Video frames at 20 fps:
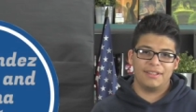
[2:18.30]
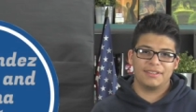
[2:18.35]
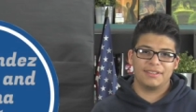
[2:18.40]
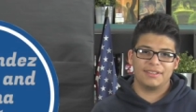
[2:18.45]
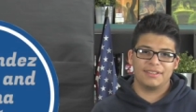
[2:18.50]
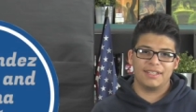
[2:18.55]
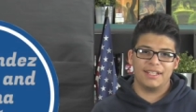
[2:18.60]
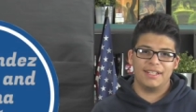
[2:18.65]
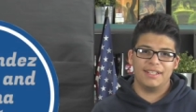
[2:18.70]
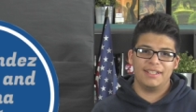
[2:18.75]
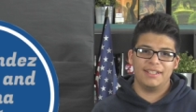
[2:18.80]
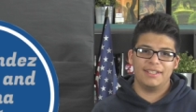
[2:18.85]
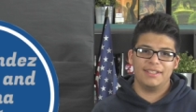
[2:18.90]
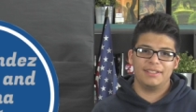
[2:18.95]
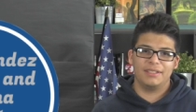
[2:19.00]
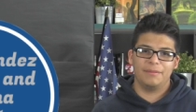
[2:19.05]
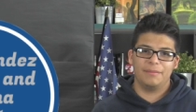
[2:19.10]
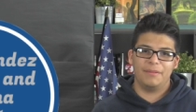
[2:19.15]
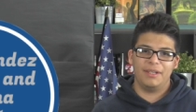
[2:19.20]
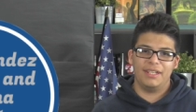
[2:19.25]
the society
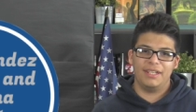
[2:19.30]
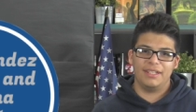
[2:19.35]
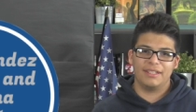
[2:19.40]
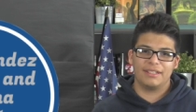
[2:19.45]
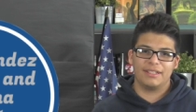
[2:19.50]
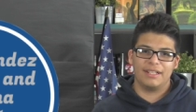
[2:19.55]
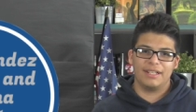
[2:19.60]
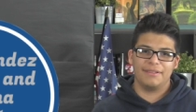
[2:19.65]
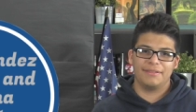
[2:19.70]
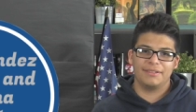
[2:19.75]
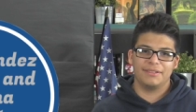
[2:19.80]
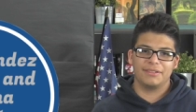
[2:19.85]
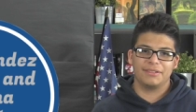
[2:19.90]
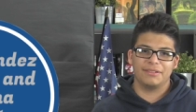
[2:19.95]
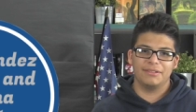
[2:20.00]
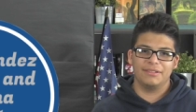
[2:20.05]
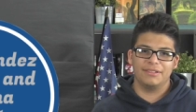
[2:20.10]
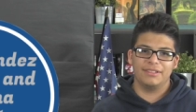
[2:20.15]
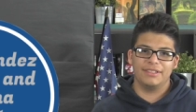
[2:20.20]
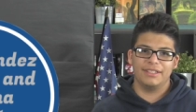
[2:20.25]
is meeting after
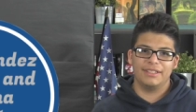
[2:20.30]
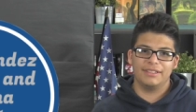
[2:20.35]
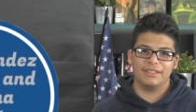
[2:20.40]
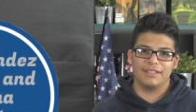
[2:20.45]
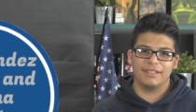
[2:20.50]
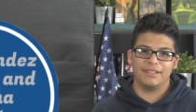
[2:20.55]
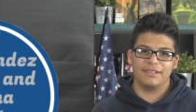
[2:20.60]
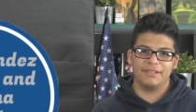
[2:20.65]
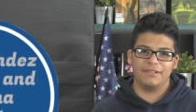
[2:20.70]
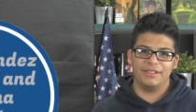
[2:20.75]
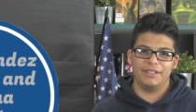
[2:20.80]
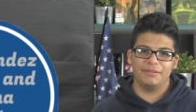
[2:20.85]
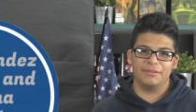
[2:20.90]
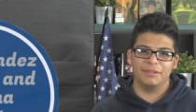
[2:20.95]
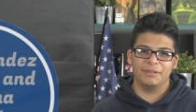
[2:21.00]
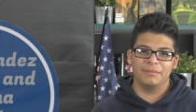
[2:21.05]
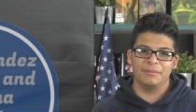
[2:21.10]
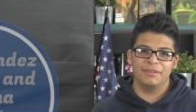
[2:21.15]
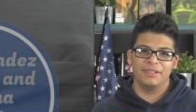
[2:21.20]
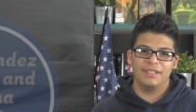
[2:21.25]
school in the green
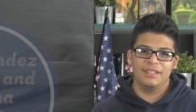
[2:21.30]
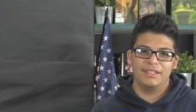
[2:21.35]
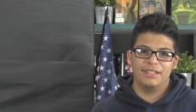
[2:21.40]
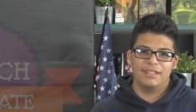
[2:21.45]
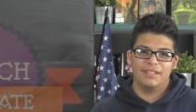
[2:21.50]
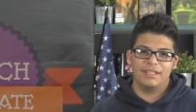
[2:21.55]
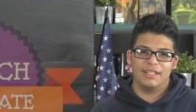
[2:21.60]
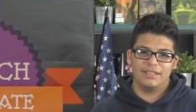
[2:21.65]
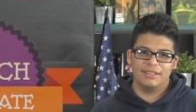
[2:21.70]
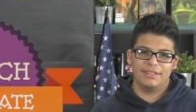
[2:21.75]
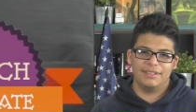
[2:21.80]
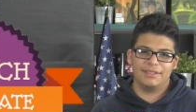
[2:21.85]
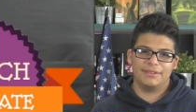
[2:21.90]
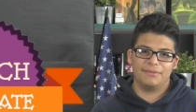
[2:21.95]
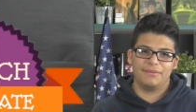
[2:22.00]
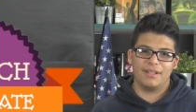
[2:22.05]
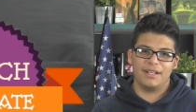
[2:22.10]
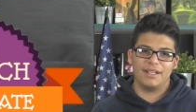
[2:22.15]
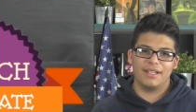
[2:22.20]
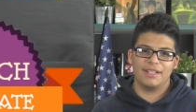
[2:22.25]
room and this
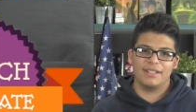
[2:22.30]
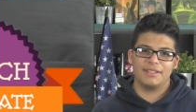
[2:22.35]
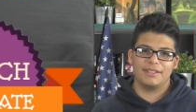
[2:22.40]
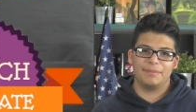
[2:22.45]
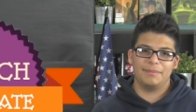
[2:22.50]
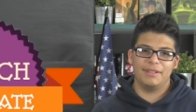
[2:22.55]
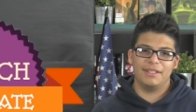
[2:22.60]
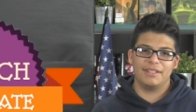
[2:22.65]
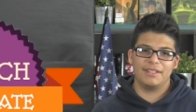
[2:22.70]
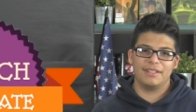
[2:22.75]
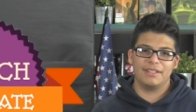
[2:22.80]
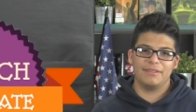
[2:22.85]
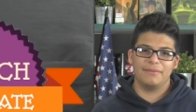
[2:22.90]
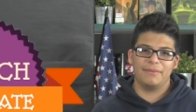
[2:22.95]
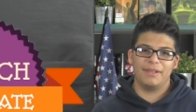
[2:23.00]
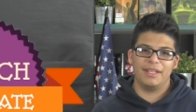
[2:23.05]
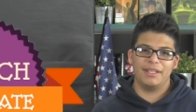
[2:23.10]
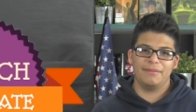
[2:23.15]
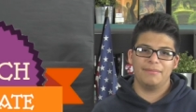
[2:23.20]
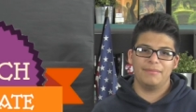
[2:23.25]
Friday, speech and
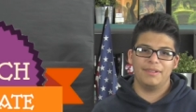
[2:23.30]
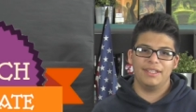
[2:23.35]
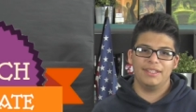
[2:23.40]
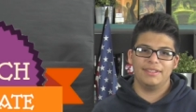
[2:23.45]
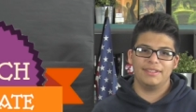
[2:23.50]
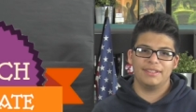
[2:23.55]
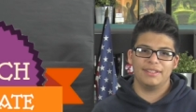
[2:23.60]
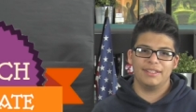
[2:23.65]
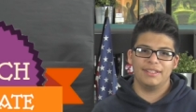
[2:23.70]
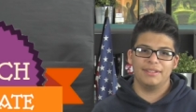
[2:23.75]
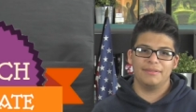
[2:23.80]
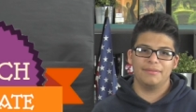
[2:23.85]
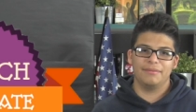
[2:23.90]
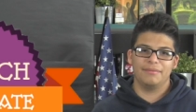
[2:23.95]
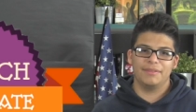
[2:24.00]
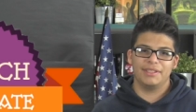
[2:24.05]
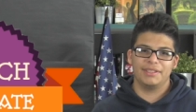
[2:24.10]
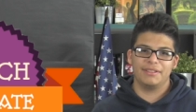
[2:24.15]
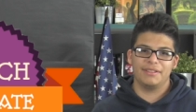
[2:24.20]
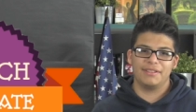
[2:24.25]
debate meets in
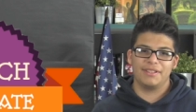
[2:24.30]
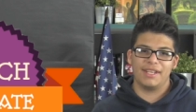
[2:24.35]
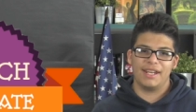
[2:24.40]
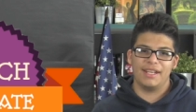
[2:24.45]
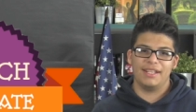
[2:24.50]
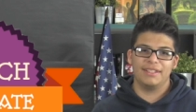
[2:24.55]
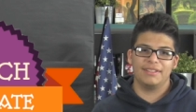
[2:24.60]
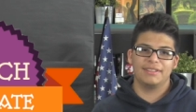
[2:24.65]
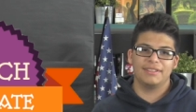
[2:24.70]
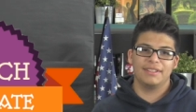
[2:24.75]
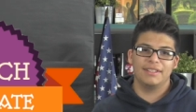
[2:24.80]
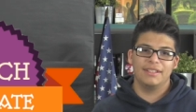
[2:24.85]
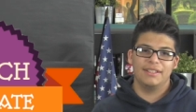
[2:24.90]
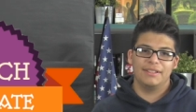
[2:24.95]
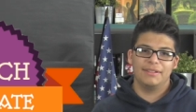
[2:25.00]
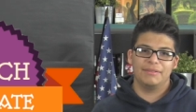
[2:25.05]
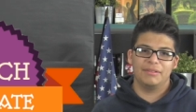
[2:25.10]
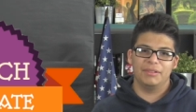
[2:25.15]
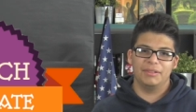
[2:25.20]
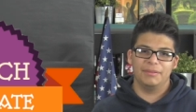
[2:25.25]
Mr. Chang's
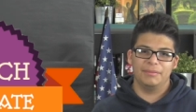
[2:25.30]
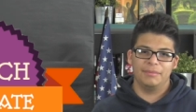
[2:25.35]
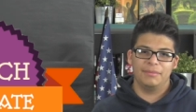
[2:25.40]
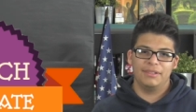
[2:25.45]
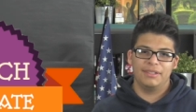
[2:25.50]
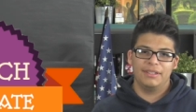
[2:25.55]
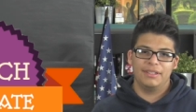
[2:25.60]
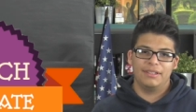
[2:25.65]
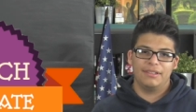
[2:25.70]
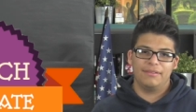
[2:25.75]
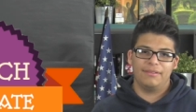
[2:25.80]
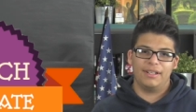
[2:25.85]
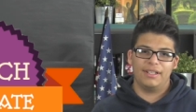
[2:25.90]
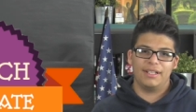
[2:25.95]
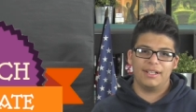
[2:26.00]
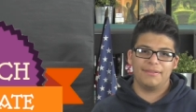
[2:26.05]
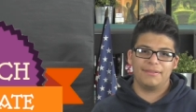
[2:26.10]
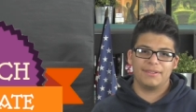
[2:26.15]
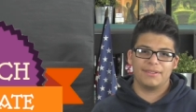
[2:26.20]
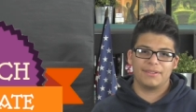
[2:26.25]
room right
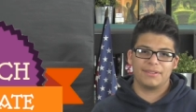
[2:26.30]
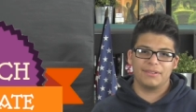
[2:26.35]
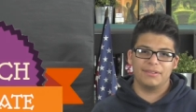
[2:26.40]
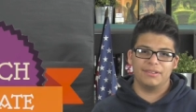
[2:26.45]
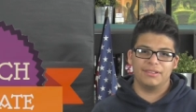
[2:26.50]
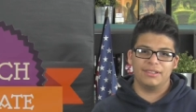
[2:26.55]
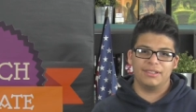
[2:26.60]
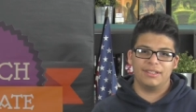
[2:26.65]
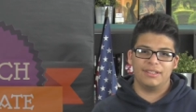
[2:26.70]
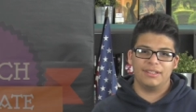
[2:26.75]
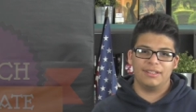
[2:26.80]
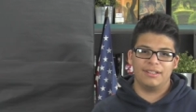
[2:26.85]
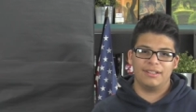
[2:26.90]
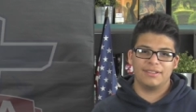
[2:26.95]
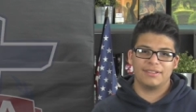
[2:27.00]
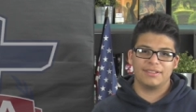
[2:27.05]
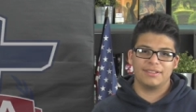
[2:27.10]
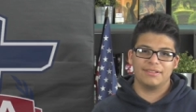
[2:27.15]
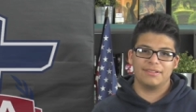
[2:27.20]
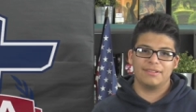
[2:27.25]
after school.
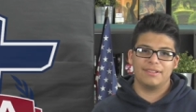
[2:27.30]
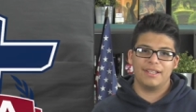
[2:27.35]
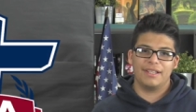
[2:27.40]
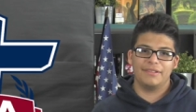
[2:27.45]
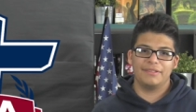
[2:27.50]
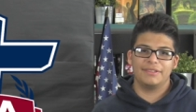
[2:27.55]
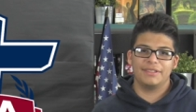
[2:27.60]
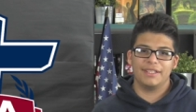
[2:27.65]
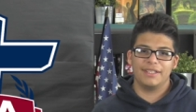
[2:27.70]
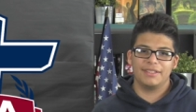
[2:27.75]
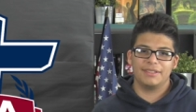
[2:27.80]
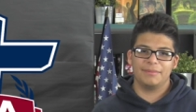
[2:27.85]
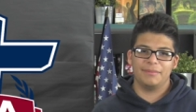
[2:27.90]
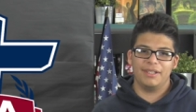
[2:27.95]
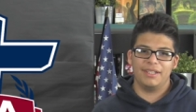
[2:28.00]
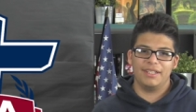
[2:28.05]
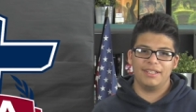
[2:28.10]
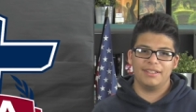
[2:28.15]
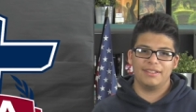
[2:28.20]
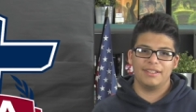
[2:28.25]
Also, FC is
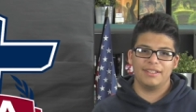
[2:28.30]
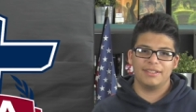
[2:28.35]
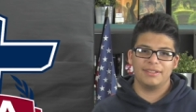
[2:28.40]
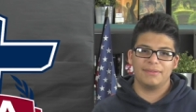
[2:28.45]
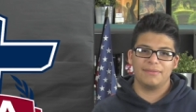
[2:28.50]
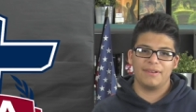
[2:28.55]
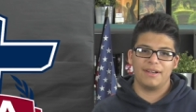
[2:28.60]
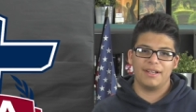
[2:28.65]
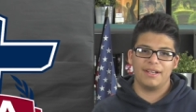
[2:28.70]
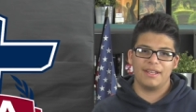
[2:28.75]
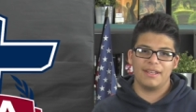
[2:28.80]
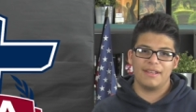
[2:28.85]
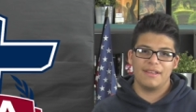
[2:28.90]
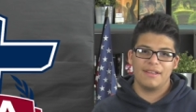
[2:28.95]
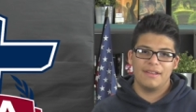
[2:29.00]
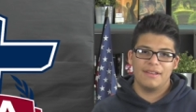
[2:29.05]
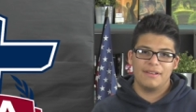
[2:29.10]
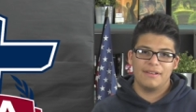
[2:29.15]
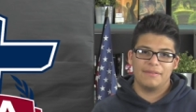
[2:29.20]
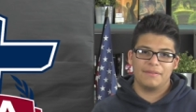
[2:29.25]
meeting this Friday
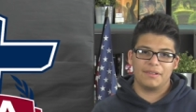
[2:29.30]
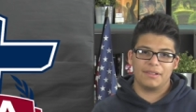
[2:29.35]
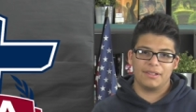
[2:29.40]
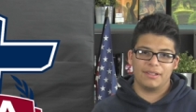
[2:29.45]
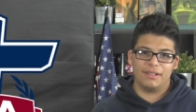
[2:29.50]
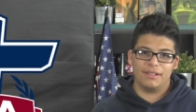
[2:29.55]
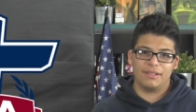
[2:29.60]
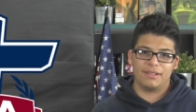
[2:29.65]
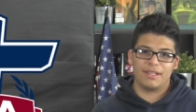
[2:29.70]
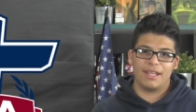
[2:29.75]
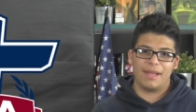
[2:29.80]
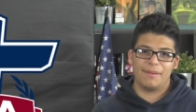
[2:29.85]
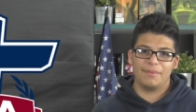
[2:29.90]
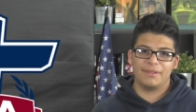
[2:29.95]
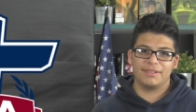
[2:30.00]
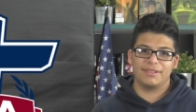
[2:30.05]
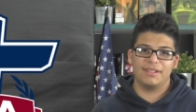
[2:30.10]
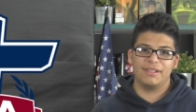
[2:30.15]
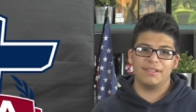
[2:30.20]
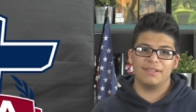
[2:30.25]
for an
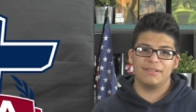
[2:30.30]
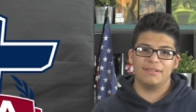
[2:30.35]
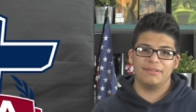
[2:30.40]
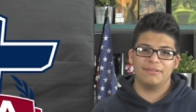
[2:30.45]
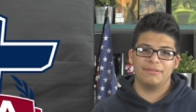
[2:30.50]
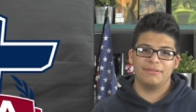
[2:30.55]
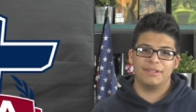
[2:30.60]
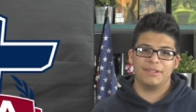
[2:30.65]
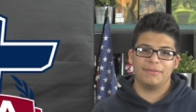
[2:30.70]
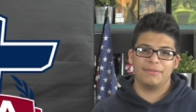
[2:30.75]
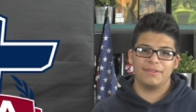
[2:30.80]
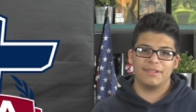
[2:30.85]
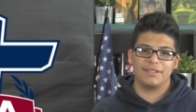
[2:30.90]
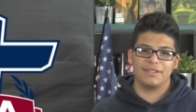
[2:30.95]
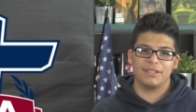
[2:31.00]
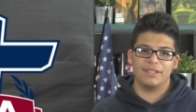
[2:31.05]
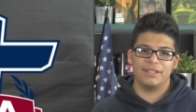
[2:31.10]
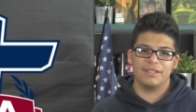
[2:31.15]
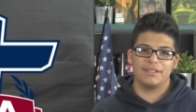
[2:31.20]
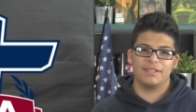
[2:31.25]
all-campus huddle with
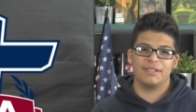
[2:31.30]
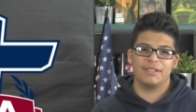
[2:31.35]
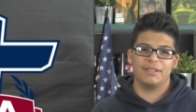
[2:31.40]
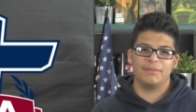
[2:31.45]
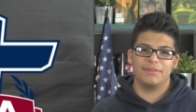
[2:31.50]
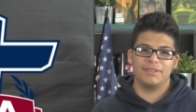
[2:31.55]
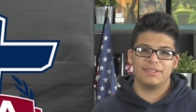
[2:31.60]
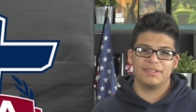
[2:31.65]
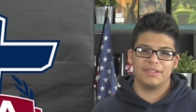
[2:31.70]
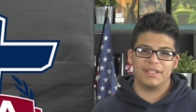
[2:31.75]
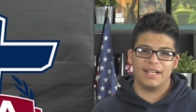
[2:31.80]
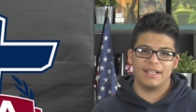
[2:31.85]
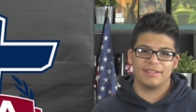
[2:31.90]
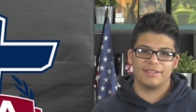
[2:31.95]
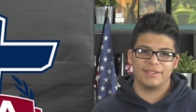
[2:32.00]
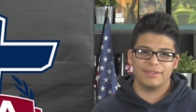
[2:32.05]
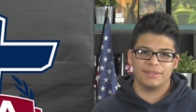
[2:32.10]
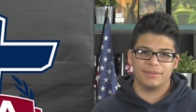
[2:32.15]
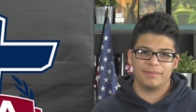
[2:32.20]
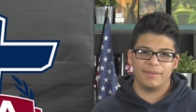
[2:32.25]
first lunch in Mr.
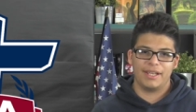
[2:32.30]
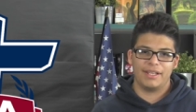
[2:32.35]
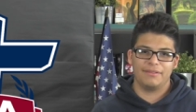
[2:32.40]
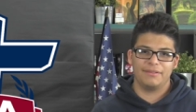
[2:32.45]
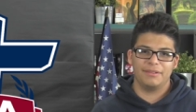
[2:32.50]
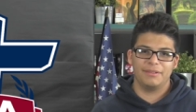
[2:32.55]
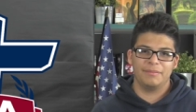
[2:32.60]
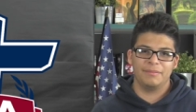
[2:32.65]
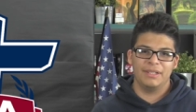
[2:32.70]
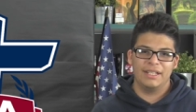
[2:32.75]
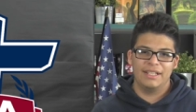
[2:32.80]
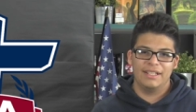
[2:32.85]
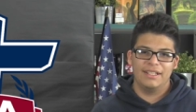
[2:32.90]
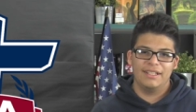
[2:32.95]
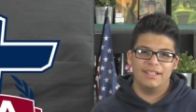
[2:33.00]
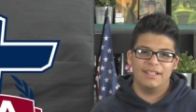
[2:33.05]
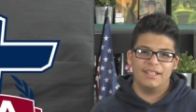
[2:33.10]
Axel's band room